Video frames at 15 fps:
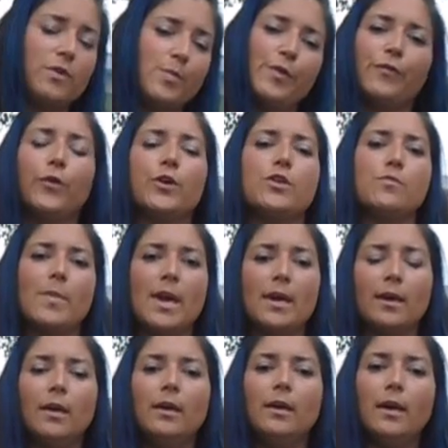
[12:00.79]
you before you make
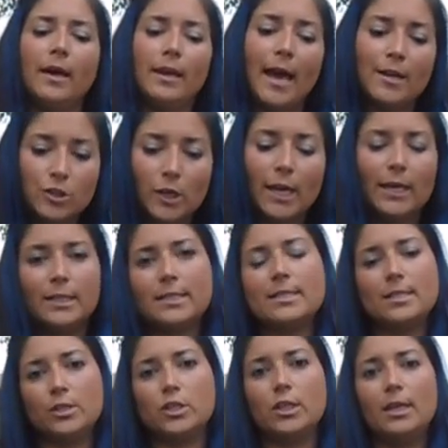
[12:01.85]
an educated
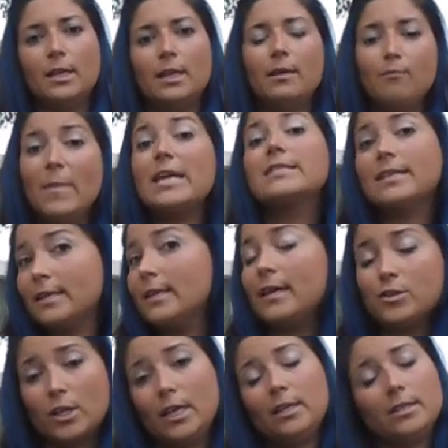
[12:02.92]
decision makes it an
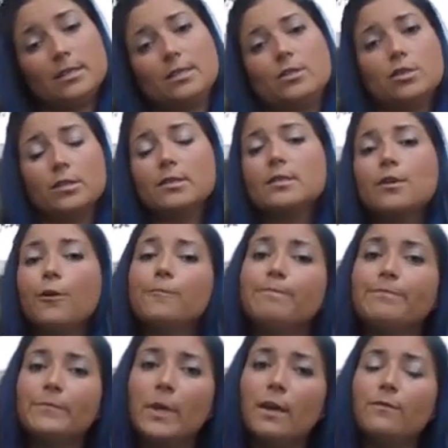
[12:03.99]
educated decision. So
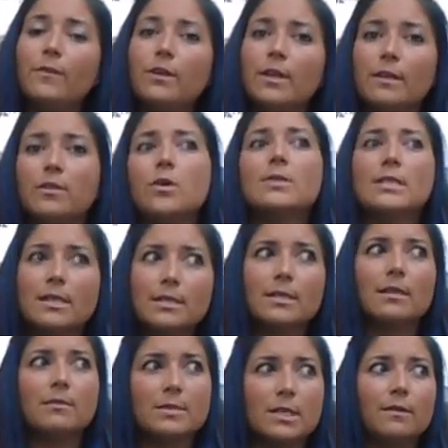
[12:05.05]
I feel like those things
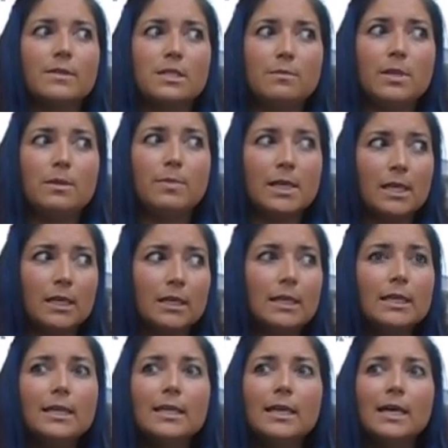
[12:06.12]
lend themselves to me being
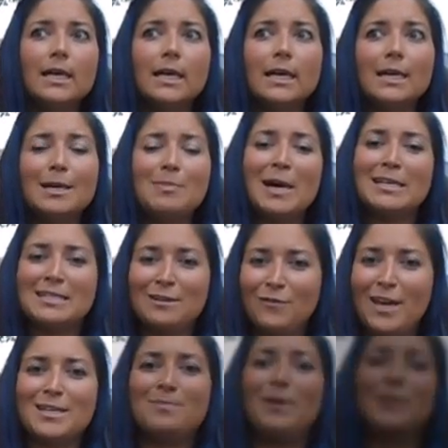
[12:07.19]
uh, a positive
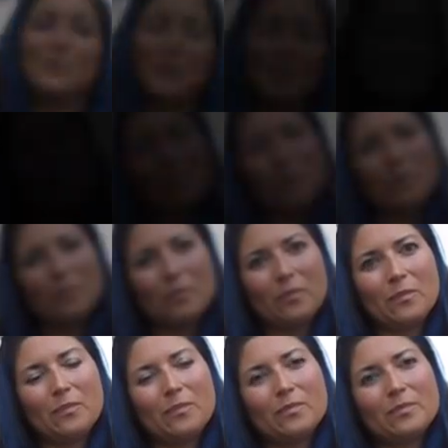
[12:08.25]
aspect. So can you talk
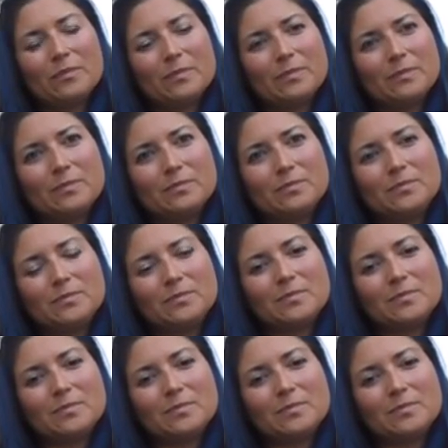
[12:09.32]
a little bit about